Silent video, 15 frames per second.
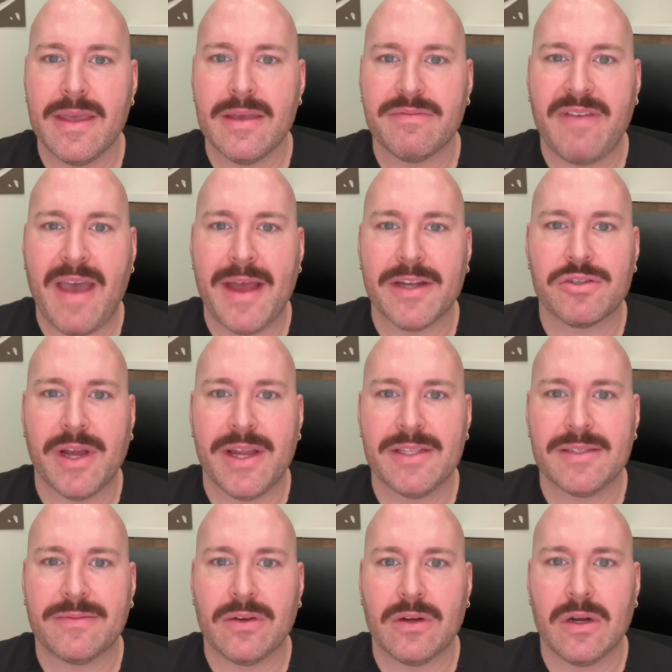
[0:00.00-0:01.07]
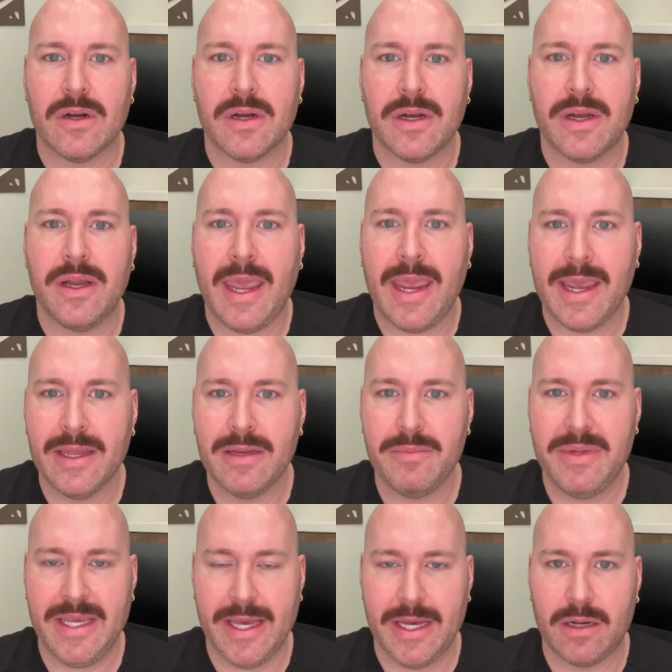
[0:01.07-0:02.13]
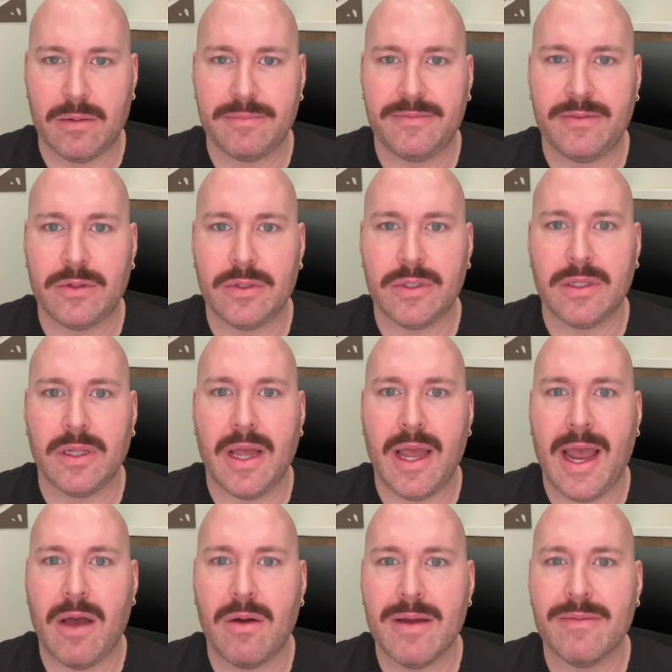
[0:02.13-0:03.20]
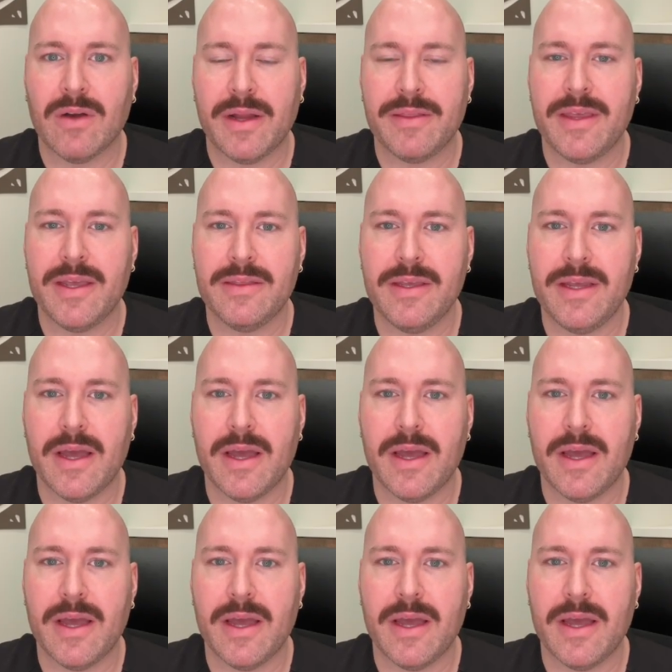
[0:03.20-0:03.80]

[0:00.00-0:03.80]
think fat transfer can be helpful. However, I think